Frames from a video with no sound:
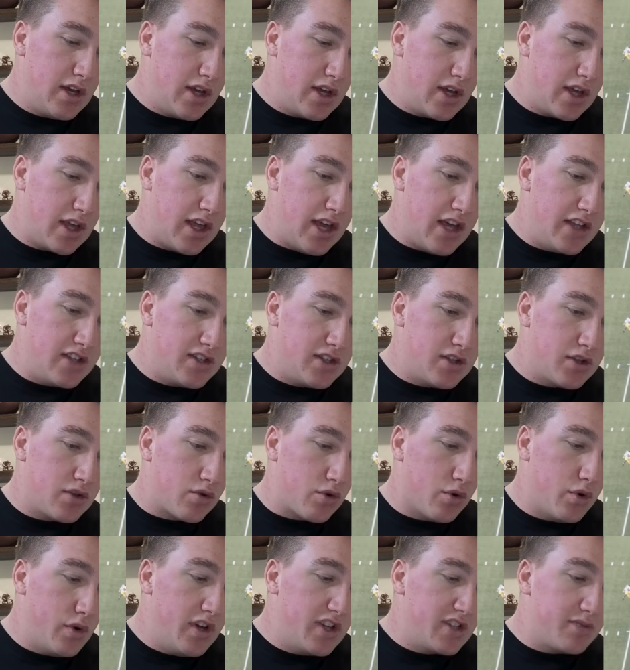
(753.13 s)
gets
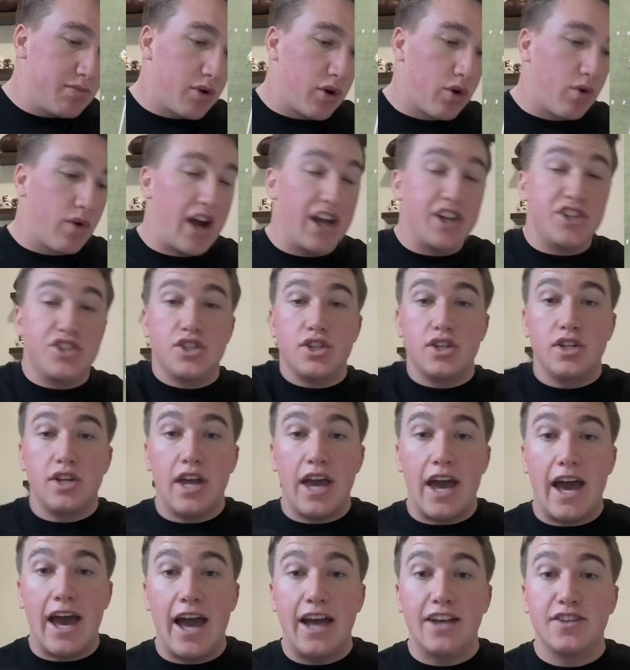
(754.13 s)
through his progression,
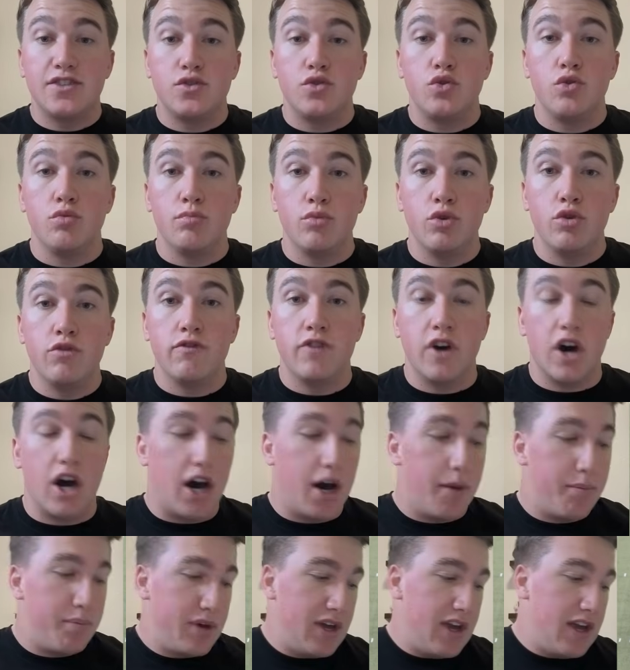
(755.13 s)
has to move
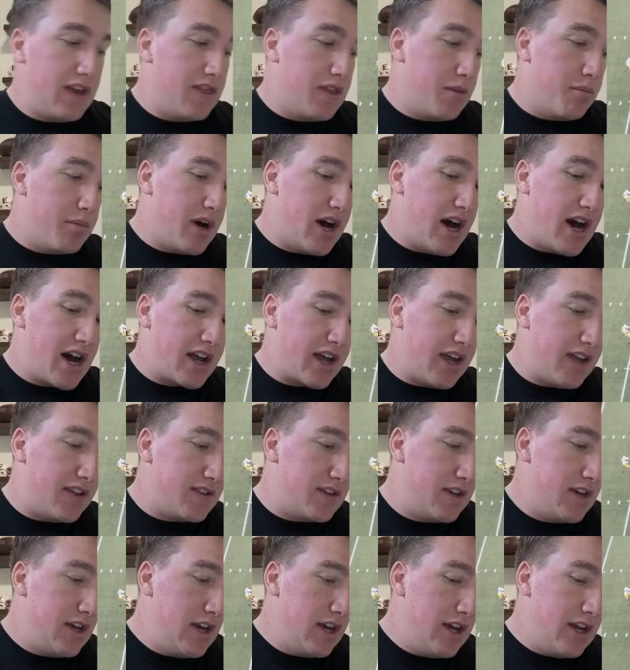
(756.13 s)
up in the
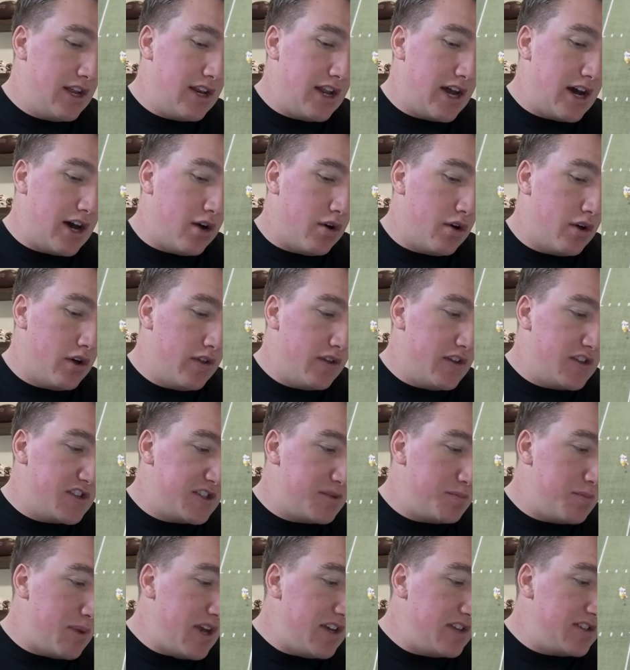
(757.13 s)
pocket. Now, the
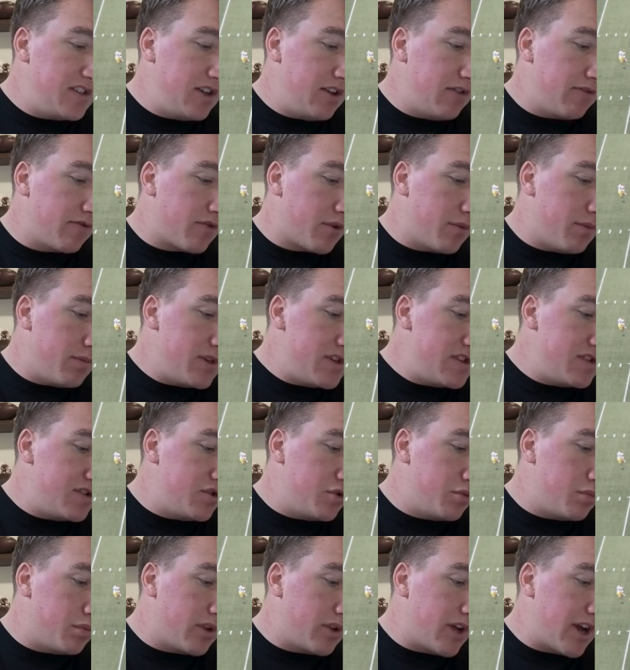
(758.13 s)
spacing from these
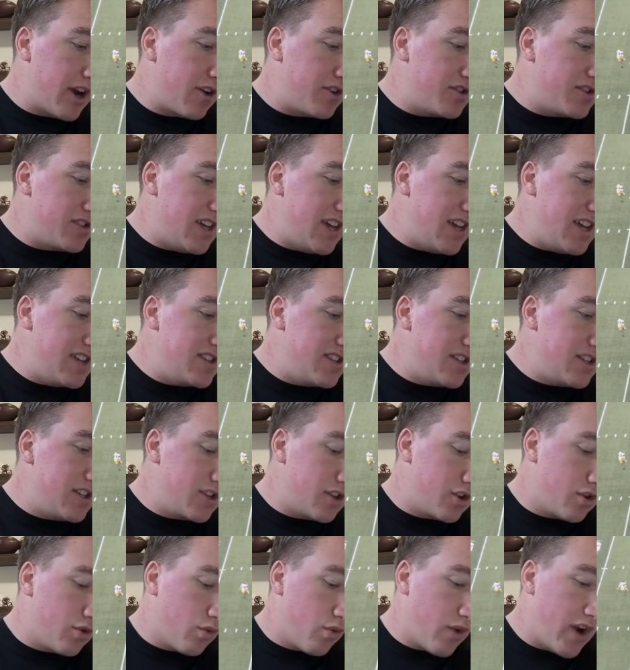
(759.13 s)
2 players
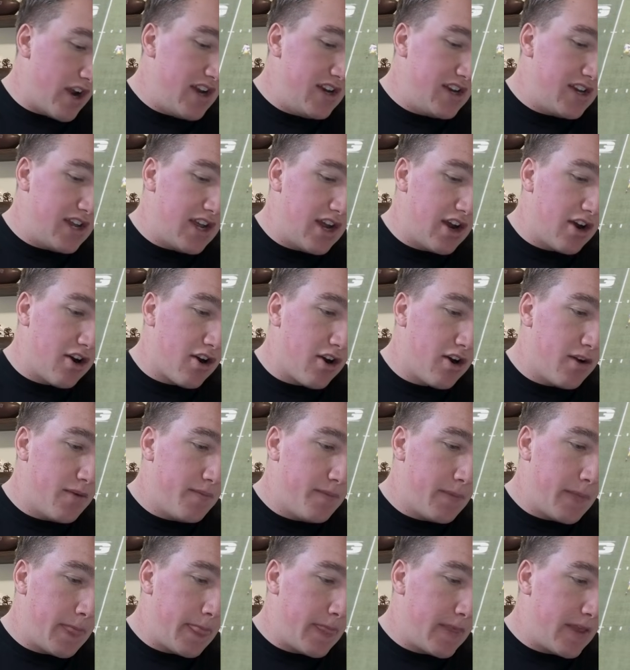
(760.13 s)
isn't great here.
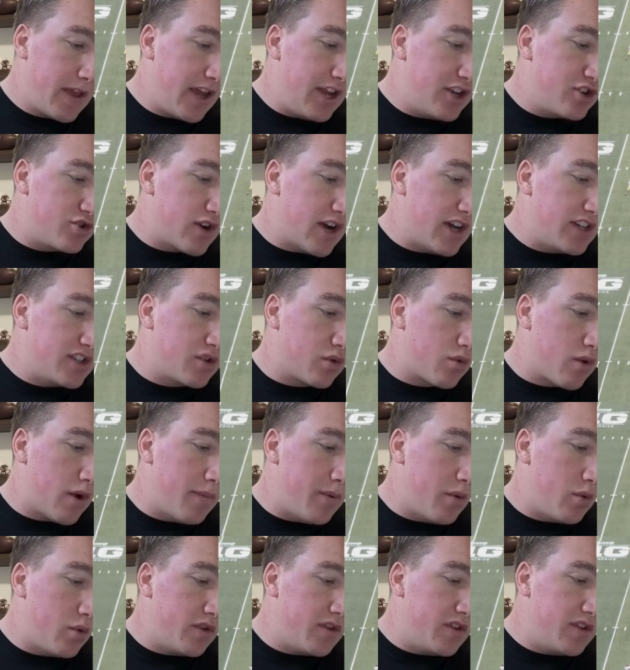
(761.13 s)
He tries to rip
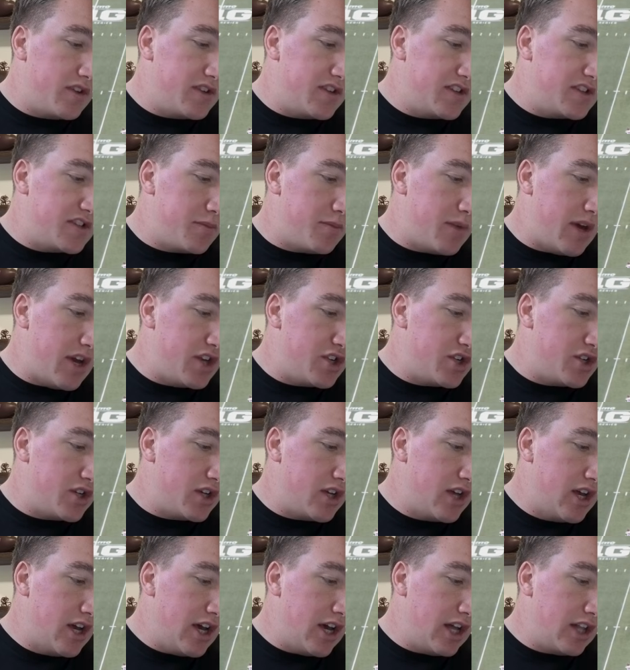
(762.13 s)
it with
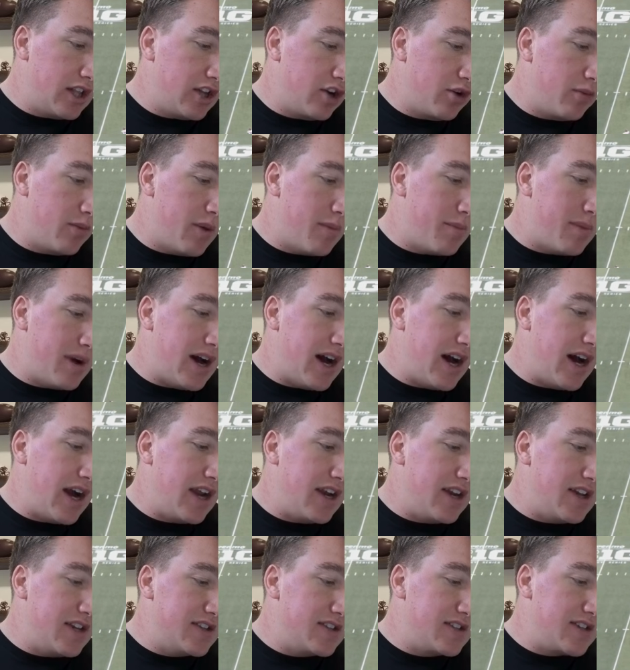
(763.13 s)
anticipation, a little bit
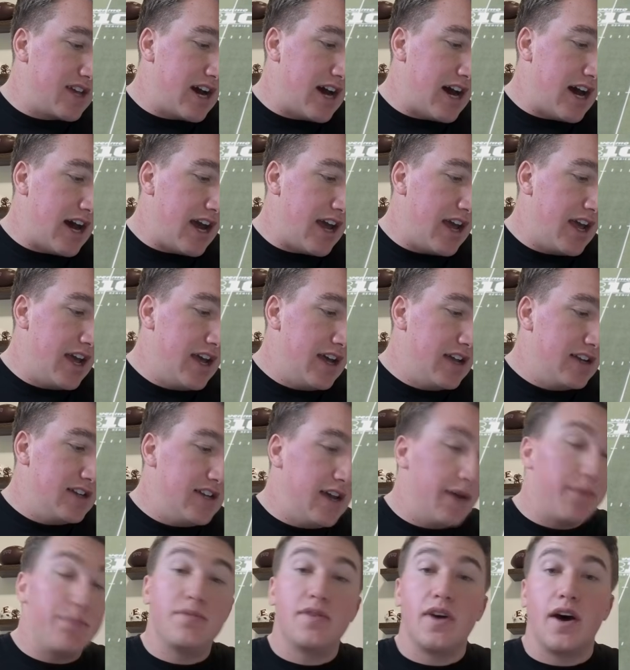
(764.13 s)
behind his guy,
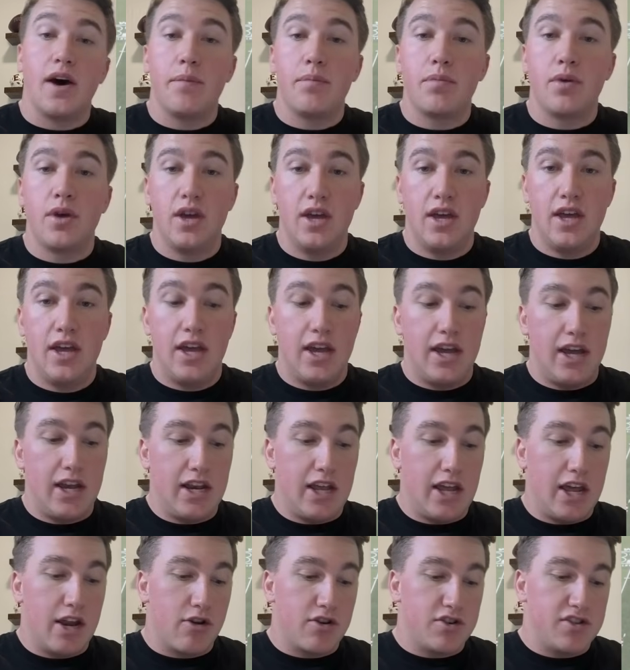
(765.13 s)
tipped up and
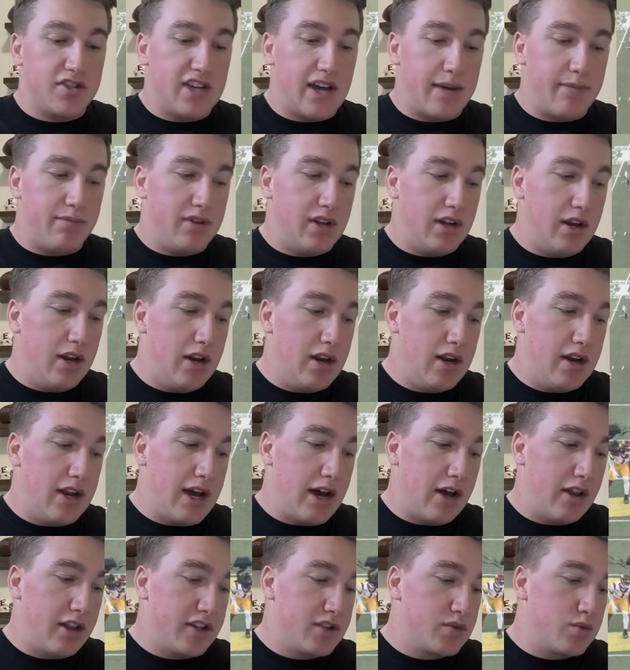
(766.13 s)
intercepted.
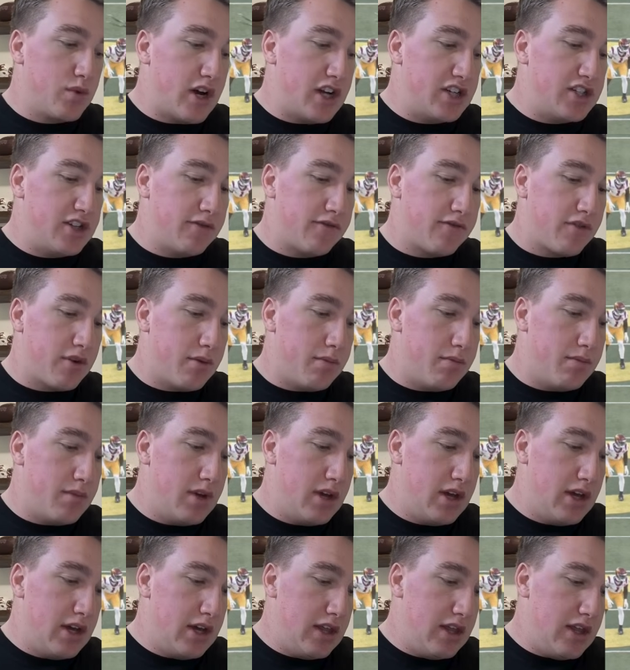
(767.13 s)
Now, let's watch it from
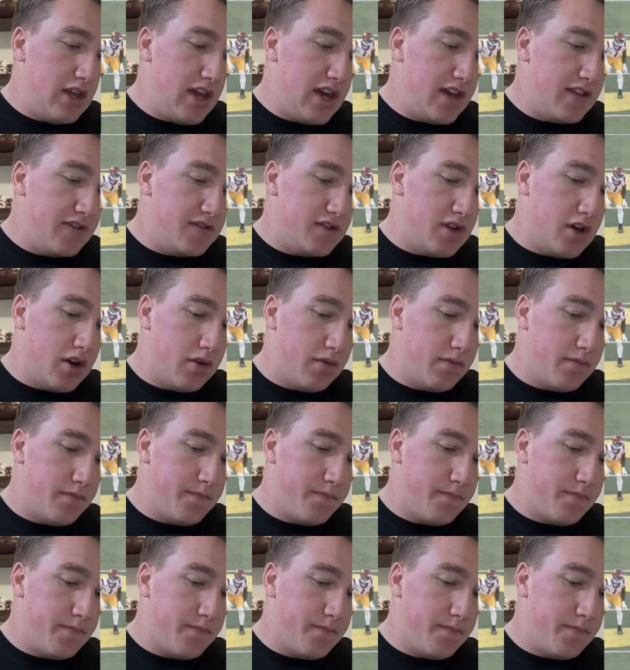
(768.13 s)
the end zone.